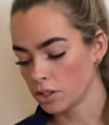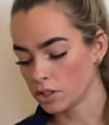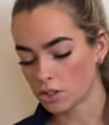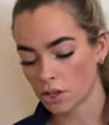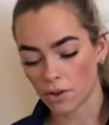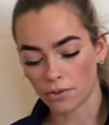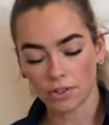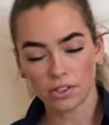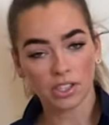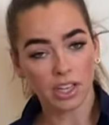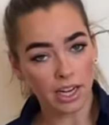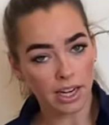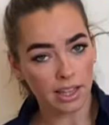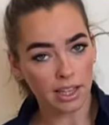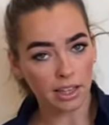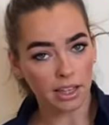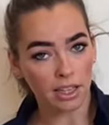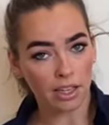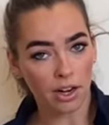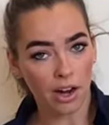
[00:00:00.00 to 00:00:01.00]
So if you see
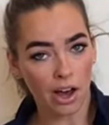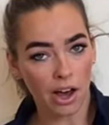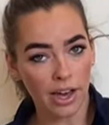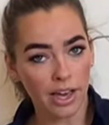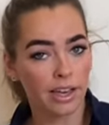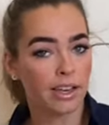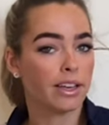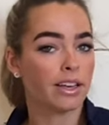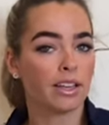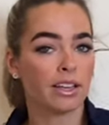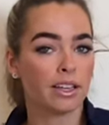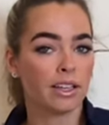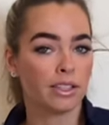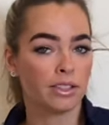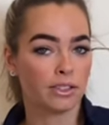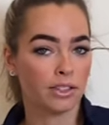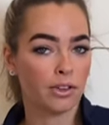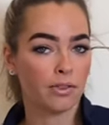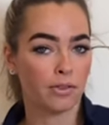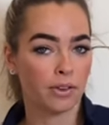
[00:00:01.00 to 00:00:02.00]
anything that you like,
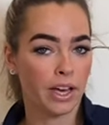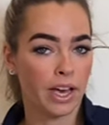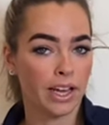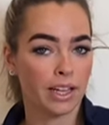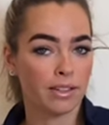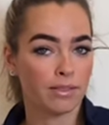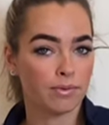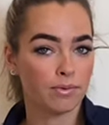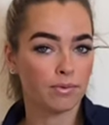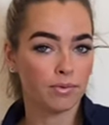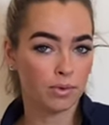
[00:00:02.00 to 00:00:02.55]
don't forget,